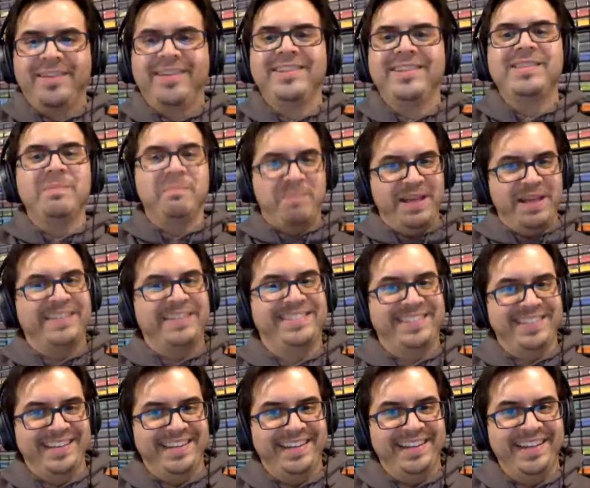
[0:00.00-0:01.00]
big
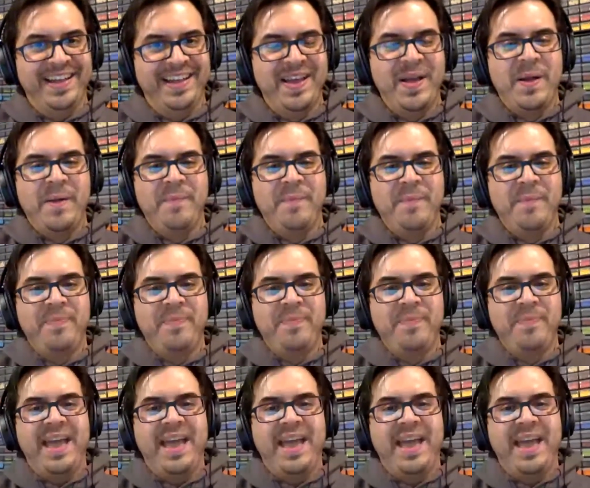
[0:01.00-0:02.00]
city,
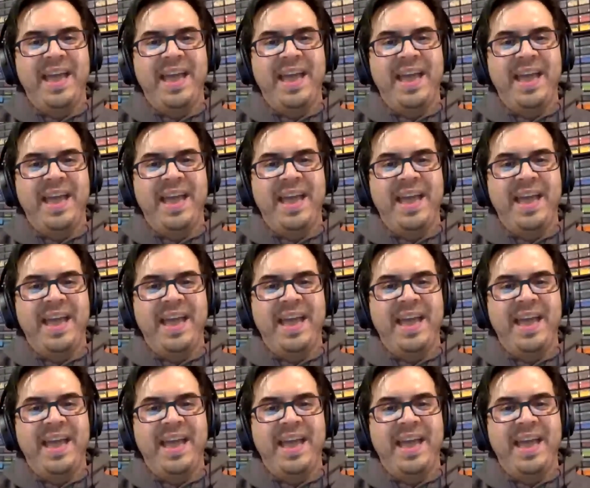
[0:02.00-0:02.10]
and